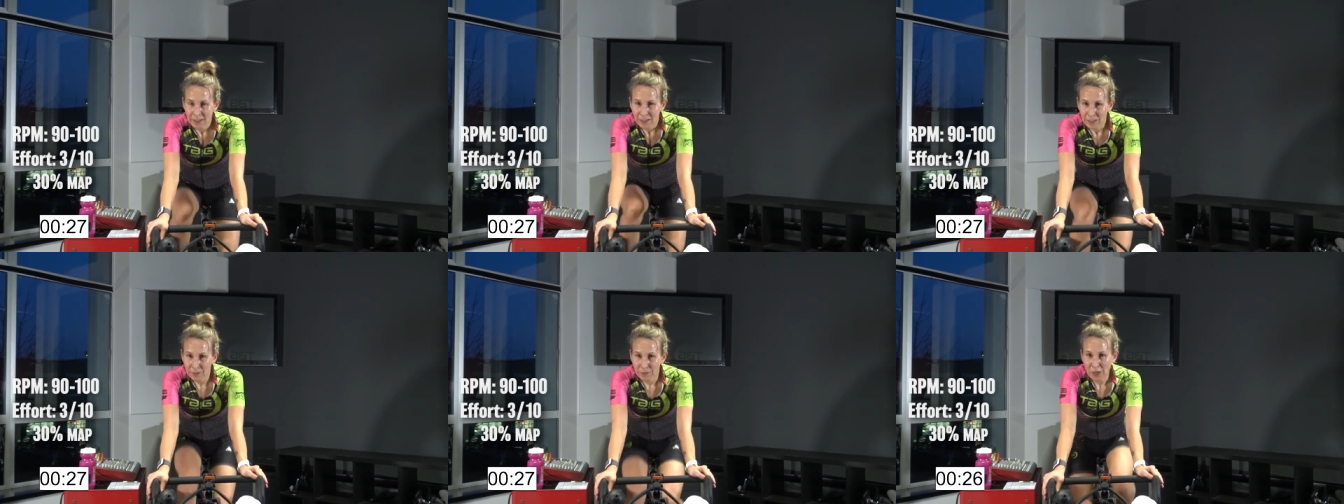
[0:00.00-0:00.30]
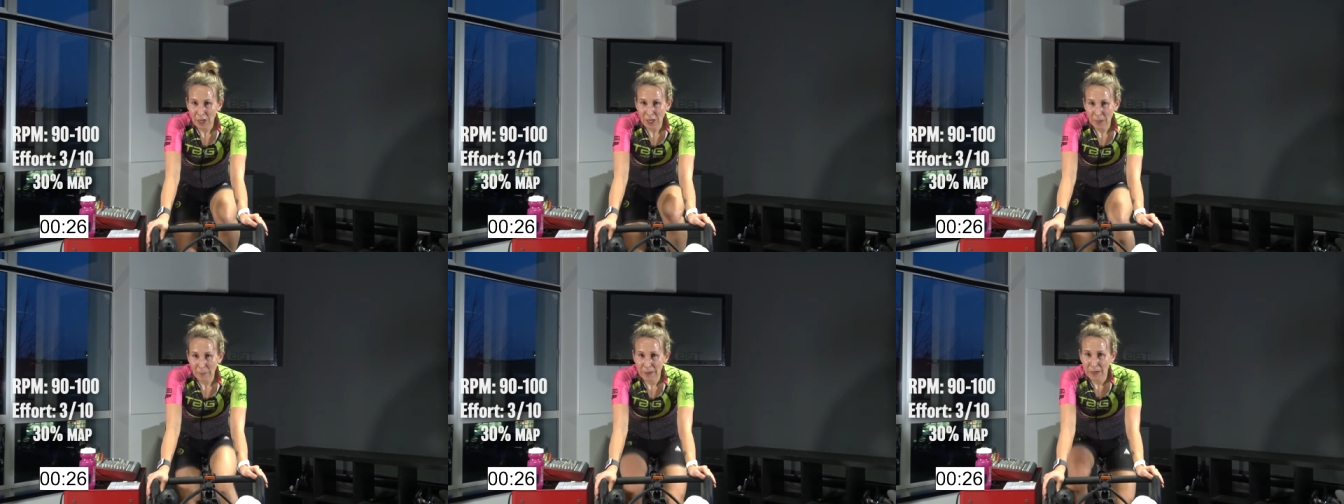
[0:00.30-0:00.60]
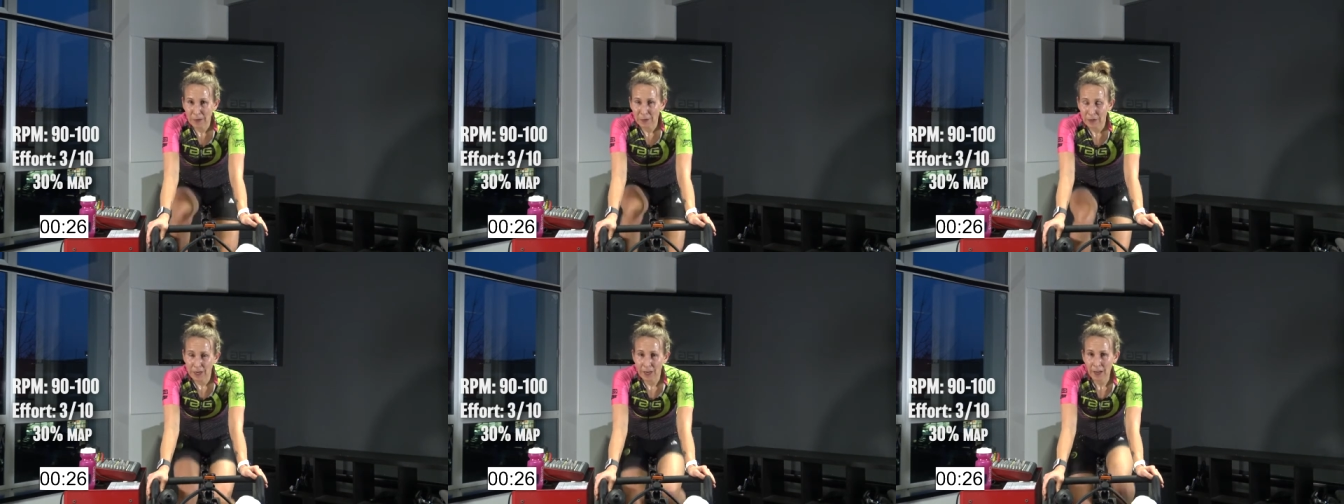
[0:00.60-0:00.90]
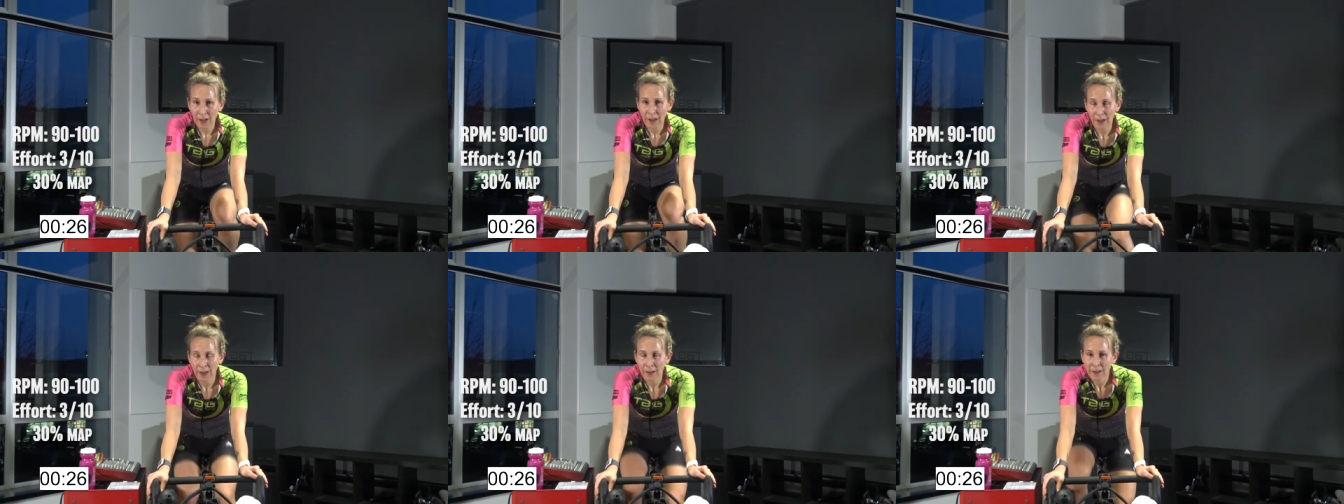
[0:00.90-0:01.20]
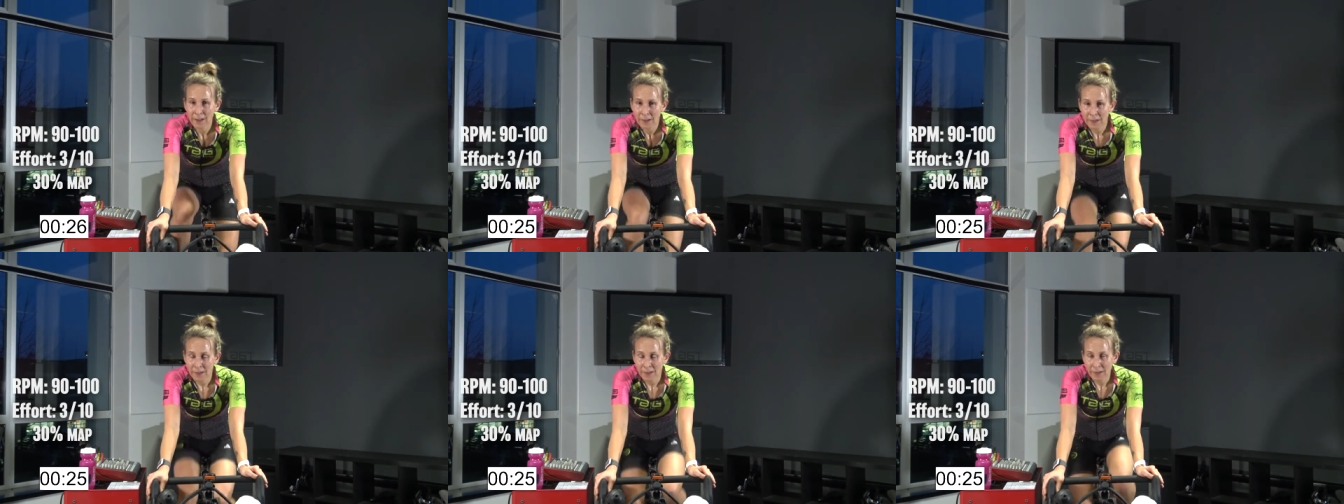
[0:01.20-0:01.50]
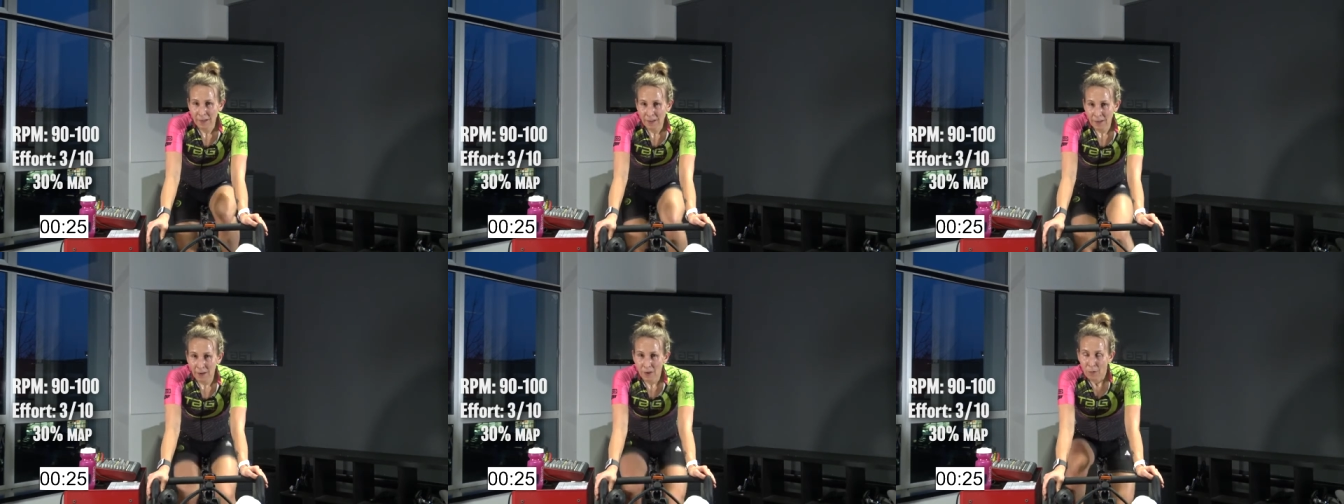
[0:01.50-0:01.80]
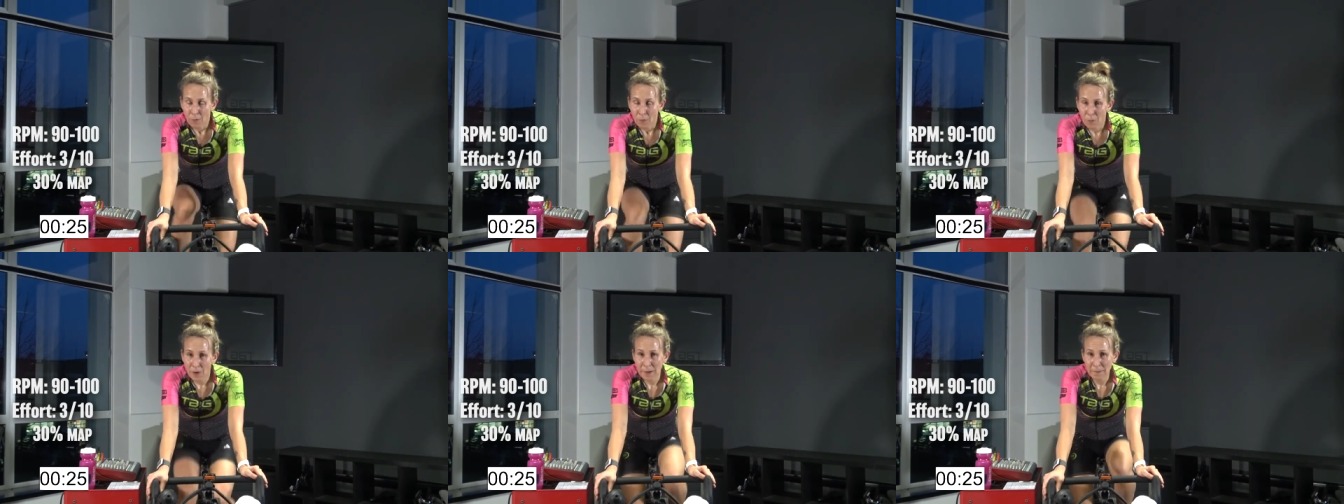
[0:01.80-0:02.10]
You've got about
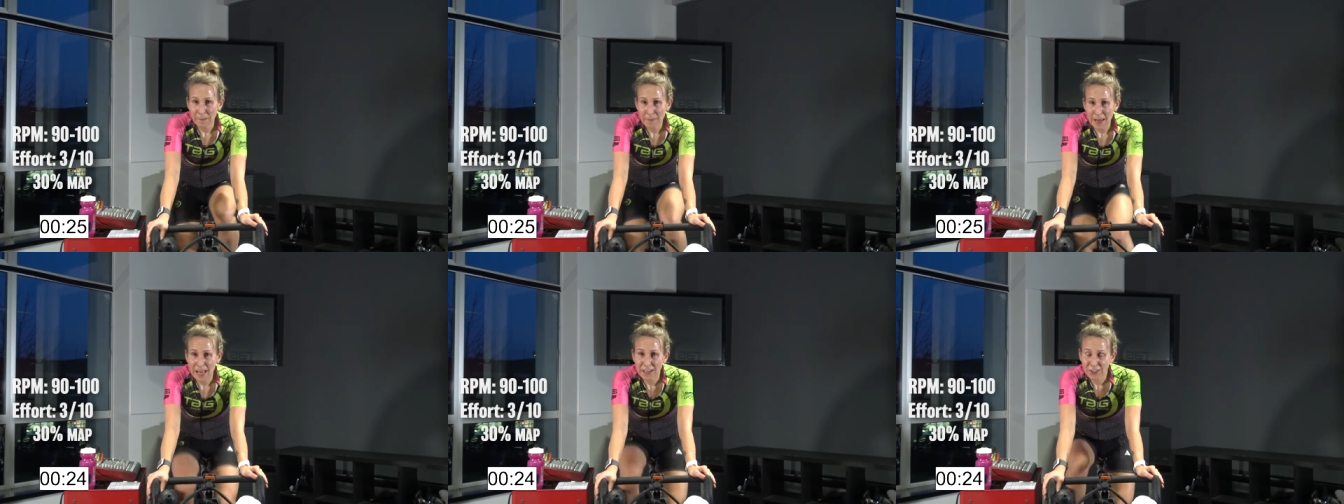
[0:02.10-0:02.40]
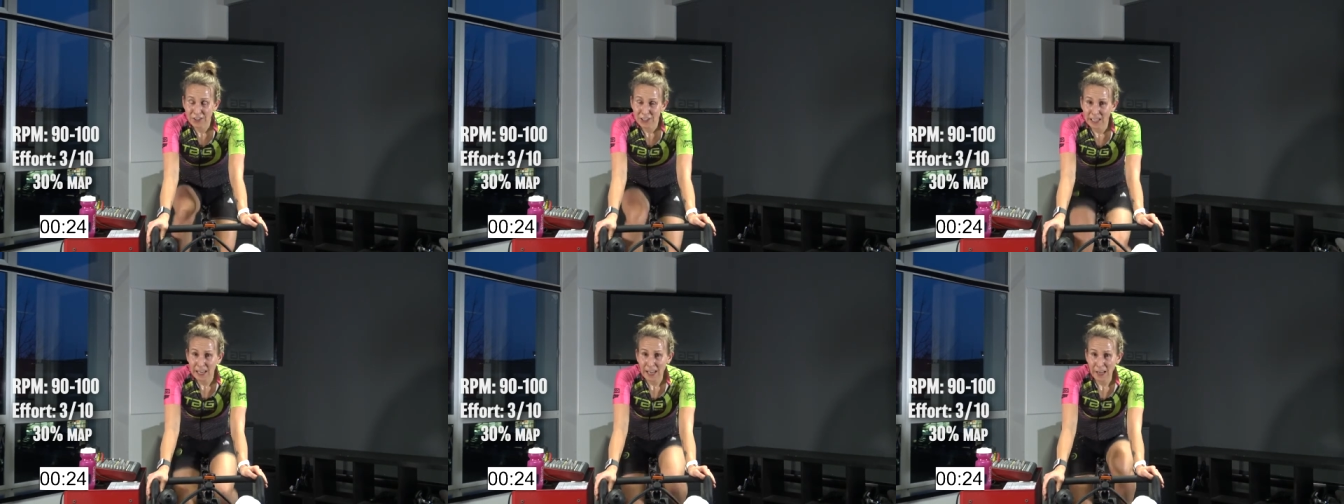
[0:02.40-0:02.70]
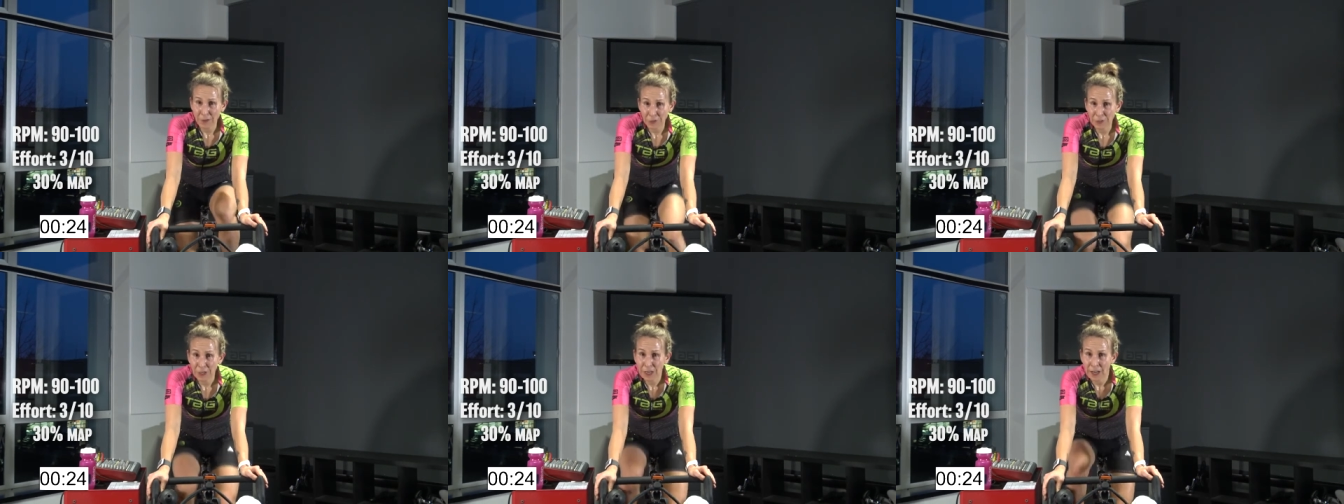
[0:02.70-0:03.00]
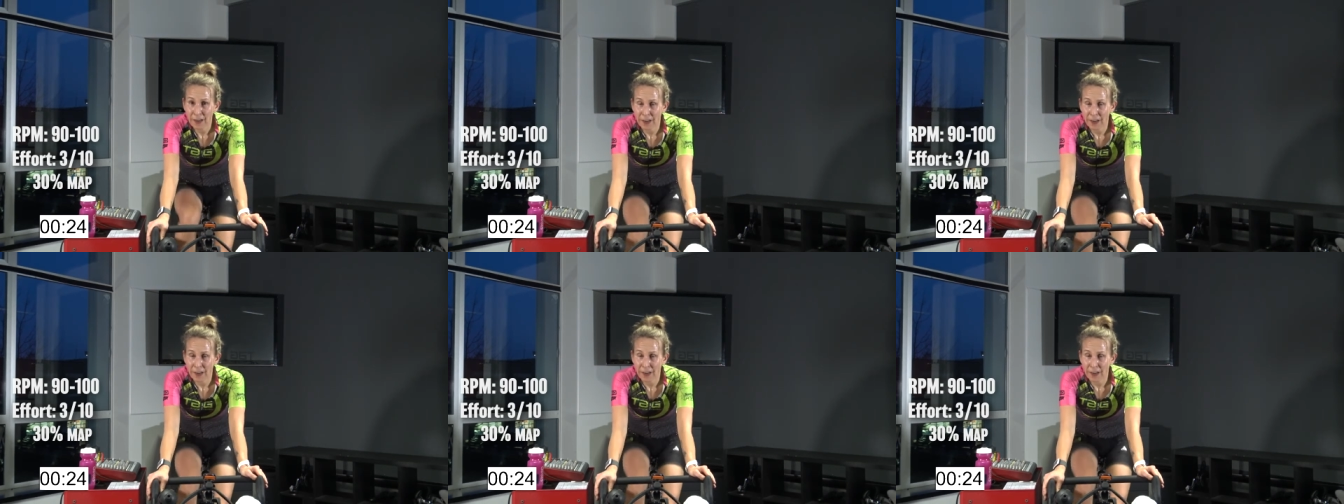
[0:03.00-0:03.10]
1 match left.